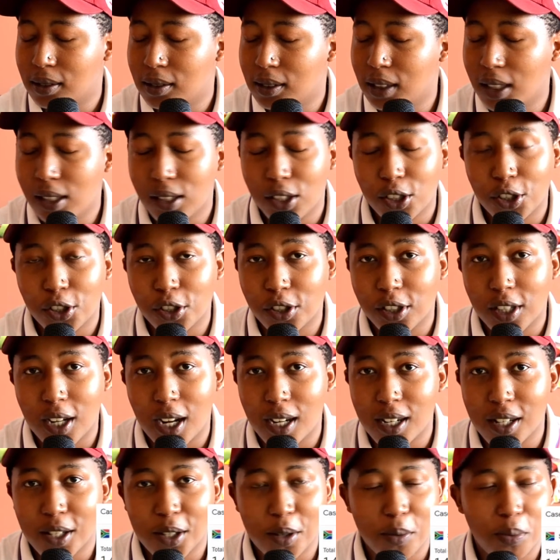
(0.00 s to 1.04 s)
things are just
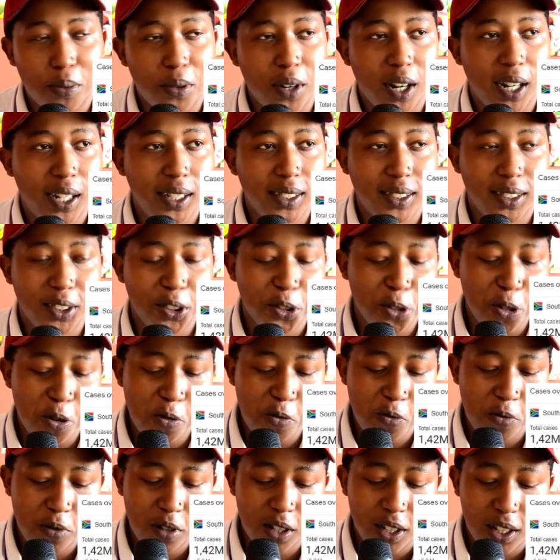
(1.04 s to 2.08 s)
kind of surprising, you
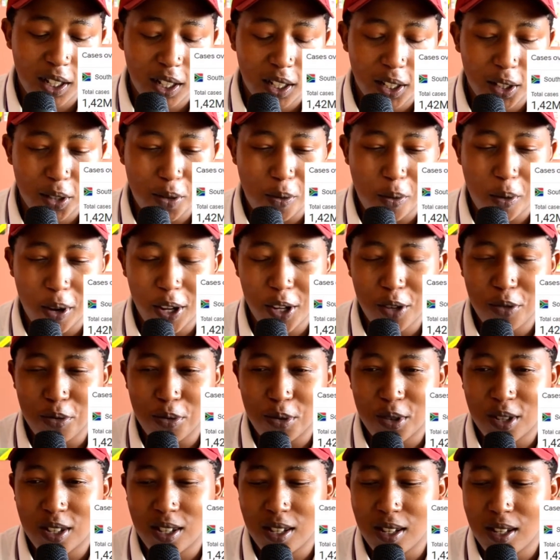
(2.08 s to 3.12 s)
know. The way you
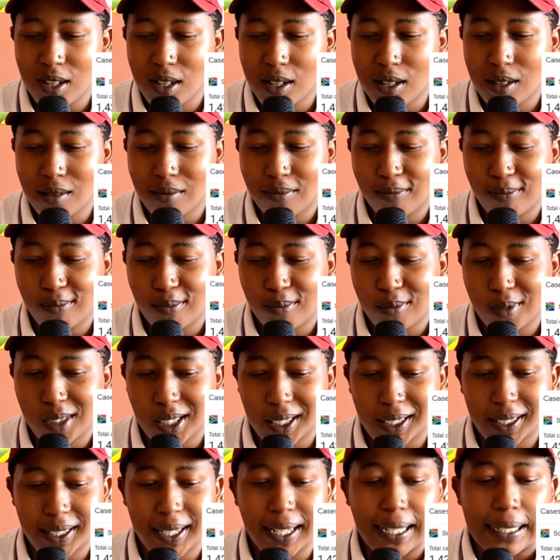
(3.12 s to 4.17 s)
see the
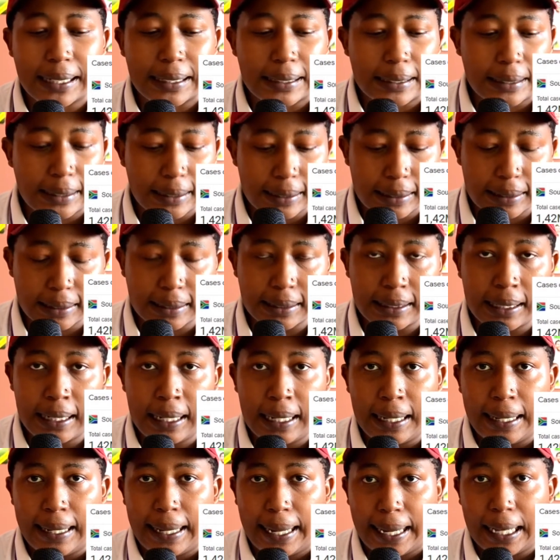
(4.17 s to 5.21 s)
cases
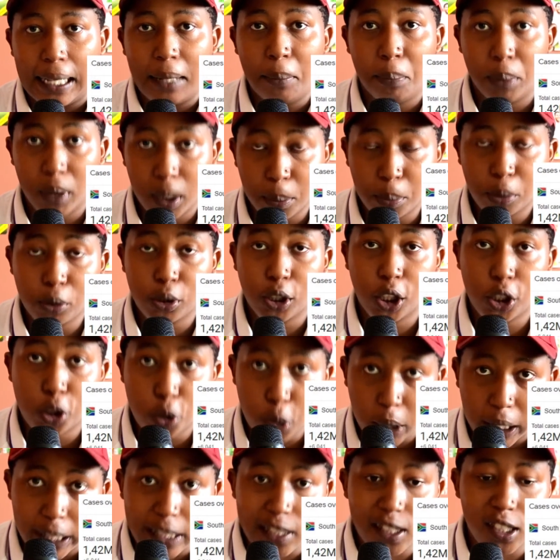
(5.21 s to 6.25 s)
and people that
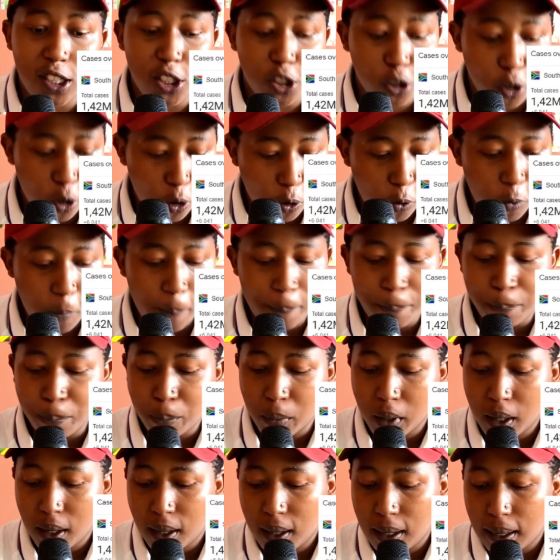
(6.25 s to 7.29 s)
you actually know
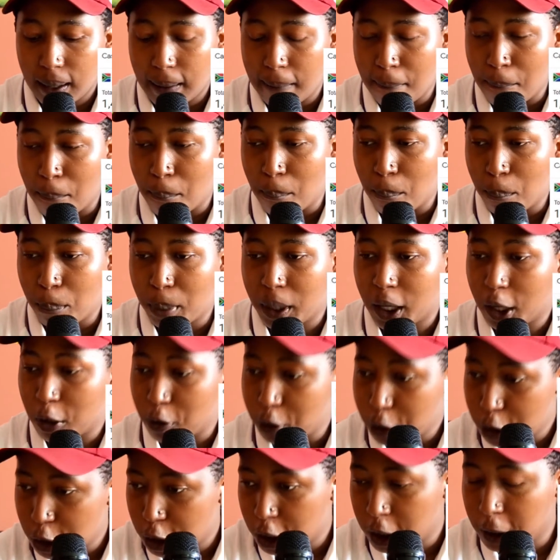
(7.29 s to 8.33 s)

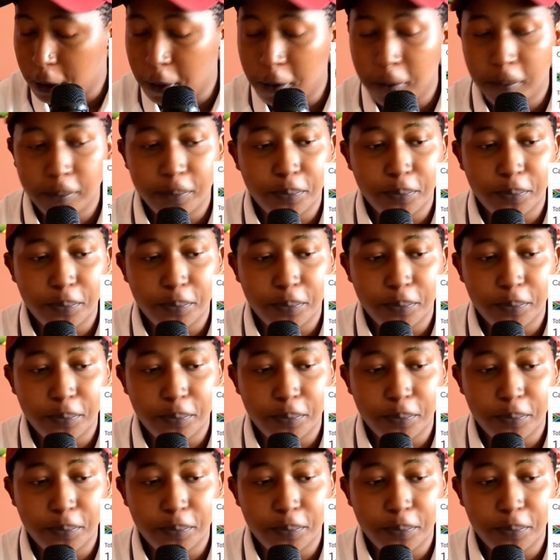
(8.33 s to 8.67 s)
perishing.